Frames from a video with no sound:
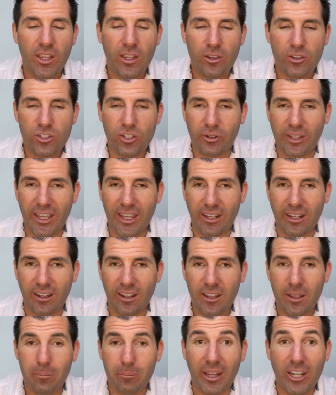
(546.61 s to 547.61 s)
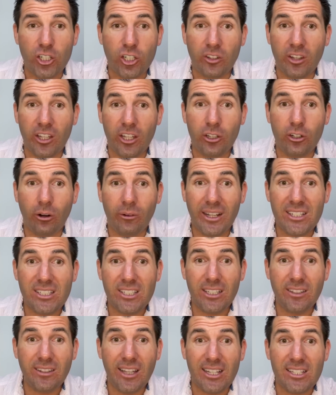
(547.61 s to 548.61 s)
So again, make sure that you don't
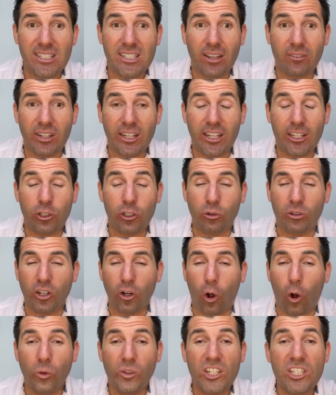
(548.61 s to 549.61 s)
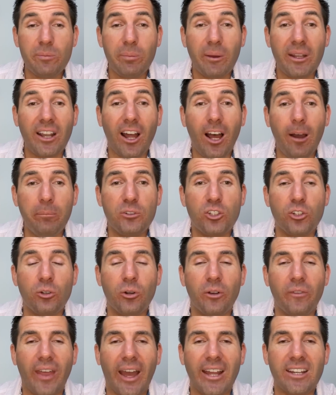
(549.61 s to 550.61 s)
exceed that 70 you can only spend up
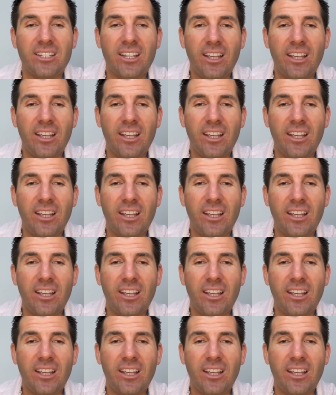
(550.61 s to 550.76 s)
to that